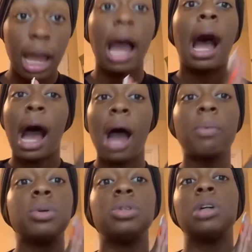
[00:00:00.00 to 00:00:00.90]
I'm
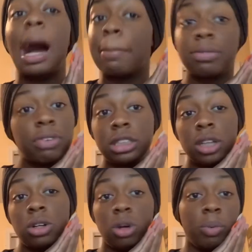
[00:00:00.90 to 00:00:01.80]
gonna
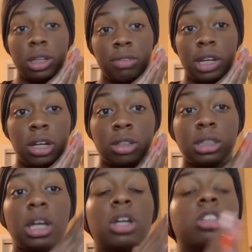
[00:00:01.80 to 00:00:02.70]
start doing weekly videos.
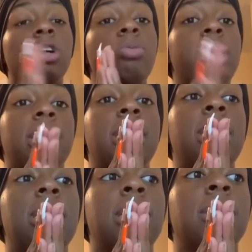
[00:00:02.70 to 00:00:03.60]
So
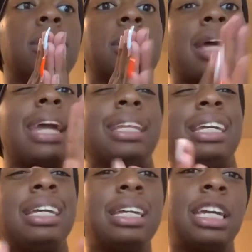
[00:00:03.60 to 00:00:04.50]
weekly,
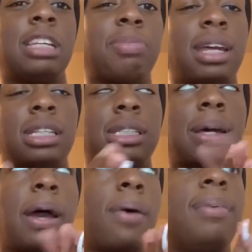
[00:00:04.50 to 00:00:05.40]
daily, it depends.
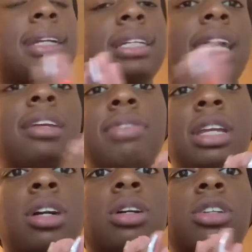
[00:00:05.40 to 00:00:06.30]
Weekly, daily
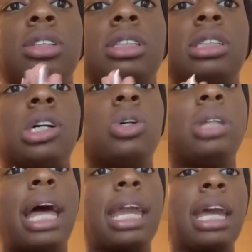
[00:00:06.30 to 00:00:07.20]
videos. So
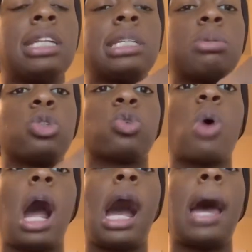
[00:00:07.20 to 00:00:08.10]
like and
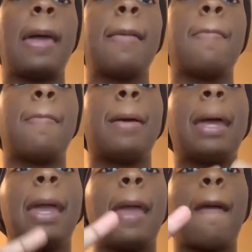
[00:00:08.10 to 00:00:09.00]
subscribe,
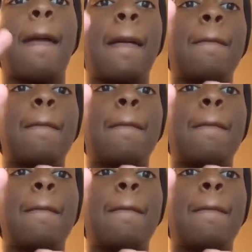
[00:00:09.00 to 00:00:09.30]
and